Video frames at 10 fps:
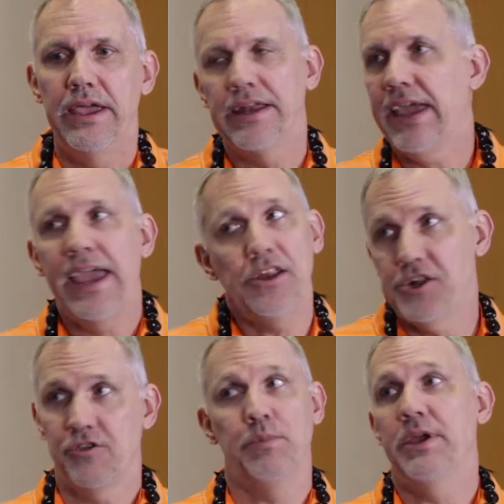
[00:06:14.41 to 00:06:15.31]
it can't
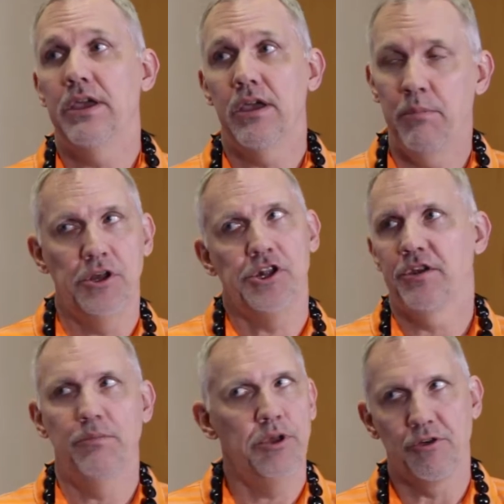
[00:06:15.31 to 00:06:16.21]
just be a bunch
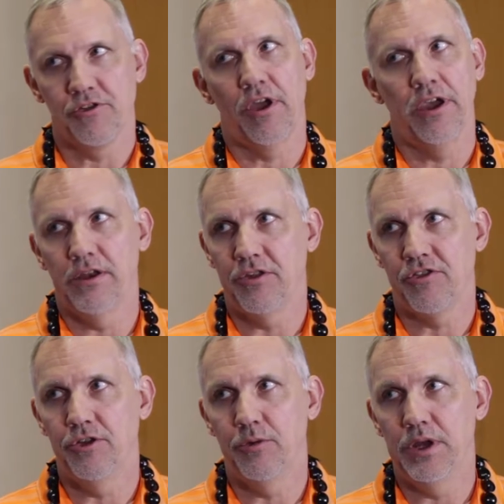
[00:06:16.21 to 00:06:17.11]
of computer
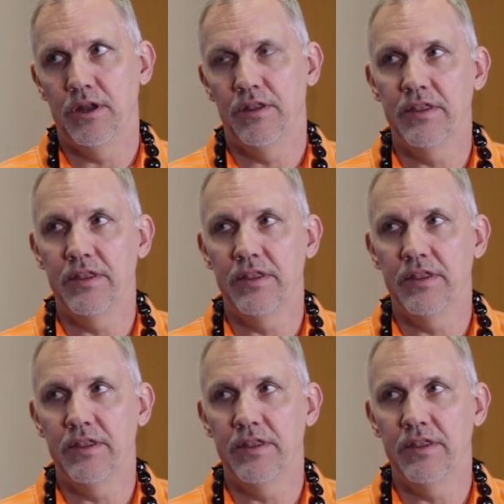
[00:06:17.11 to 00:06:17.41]
scientists doing it,